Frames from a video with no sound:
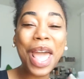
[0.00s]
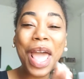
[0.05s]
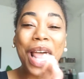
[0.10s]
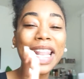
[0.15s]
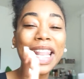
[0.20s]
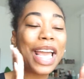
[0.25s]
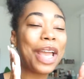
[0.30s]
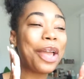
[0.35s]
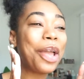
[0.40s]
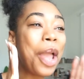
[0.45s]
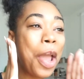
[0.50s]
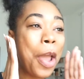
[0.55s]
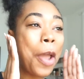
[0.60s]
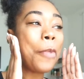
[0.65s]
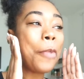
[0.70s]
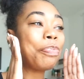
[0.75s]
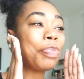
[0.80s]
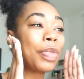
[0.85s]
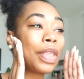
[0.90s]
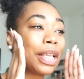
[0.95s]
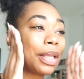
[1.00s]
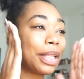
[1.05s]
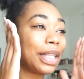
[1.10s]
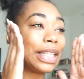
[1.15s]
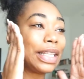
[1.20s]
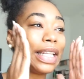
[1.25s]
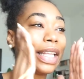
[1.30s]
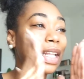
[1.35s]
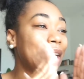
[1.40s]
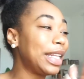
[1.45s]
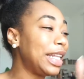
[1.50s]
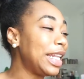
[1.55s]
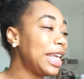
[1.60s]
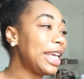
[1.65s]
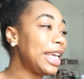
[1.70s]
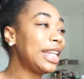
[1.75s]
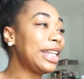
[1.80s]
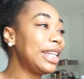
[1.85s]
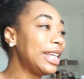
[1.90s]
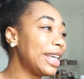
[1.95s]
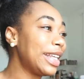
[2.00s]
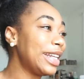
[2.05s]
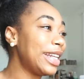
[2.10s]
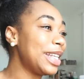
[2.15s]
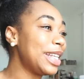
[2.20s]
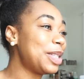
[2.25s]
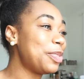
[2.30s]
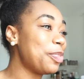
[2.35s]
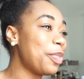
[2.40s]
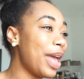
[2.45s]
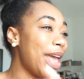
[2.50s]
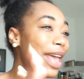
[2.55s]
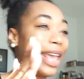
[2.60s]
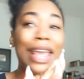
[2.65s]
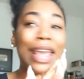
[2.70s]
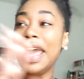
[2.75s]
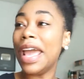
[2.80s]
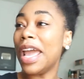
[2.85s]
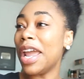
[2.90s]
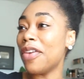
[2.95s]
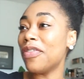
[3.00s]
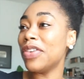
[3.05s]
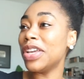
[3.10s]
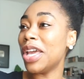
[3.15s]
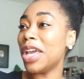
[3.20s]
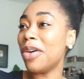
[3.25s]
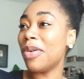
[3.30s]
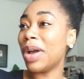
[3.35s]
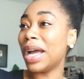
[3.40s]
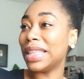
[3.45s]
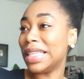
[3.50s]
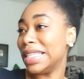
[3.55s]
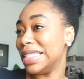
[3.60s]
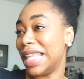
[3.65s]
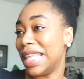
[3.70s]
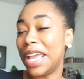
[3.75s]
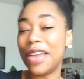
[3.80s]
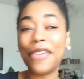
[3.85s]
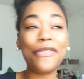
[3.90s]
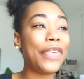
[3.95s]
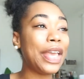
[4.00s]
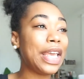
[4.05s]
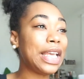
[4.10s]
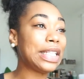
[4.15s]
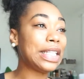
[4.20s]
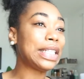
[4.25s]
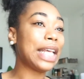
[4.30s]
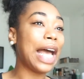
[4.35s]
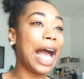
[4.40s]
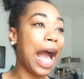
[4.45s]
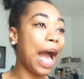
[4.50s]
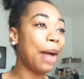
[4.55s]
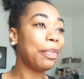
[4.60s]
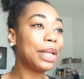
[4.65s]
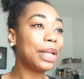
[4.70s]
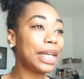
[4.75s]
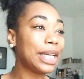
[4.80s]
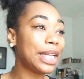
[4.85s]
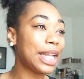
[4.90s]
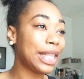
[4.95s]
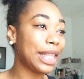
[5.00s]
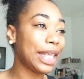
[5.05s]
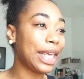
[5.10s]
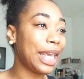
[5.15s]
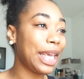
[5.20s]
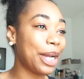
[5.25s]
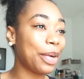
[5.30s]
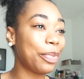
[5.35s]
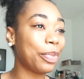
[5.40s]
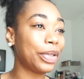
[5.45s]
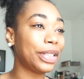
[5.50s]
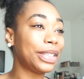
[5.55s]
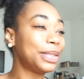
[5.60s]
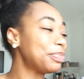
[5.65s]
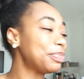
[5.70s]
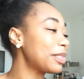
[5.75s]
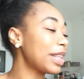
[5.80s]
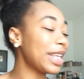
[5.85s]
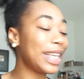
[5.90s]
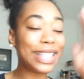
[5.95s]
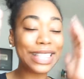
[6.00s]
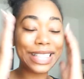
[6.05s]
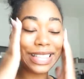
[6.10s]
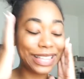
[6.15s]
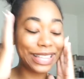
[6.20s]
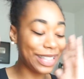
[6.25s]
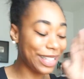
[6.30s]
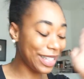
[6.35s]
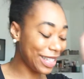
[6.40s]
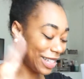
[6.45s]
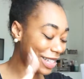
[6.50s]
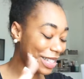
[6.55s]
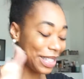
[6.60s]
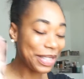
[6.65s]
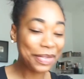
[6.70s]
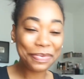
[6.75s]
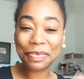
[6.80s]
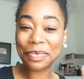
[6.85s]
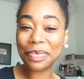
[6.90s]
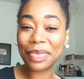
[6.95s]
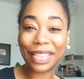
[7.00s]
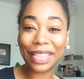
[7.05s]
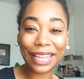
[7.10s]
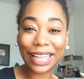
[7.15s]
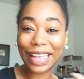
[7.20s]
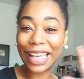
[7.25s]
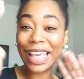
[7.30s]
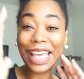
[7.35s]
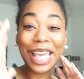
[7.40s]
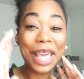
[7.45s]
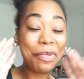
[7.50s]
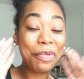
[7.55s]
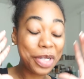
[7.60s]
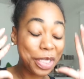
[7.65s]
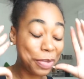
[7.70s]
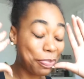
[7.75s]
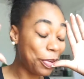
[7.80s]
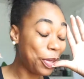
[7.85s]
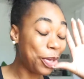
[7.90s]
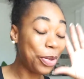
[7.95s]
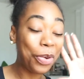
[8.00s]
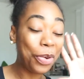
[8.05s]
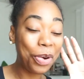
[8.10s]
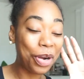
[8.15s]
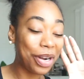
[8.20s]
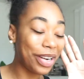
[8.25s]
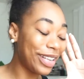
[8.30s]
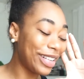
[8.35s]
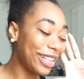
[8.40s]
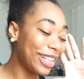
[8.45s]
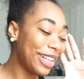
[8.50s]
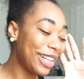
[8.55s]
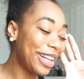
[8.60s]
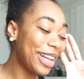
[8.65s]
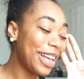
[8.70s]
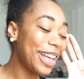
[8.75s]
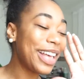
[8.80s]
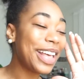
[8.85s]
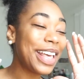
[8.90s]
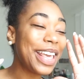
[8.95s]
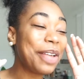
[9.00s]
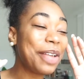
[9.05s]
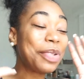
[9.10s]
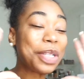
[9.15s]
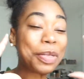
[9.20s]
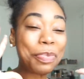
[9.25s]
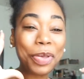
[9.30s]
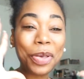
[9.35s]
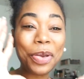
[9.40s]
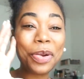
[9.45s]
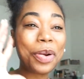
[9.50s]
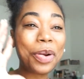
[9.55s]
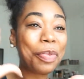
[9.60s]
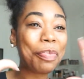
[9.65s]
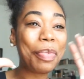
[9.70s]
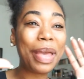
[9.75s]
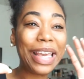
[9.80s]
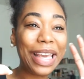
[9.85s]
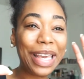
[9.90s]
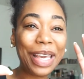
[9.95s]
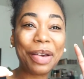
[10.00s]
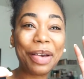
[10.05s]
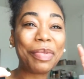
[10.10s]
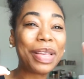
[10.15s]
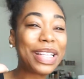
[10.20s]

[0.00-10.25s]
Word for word: Like, Leah looking this way, Ariel got the stained face, I'm looking at the camera. It's just, it was pure, it was pure mayhem.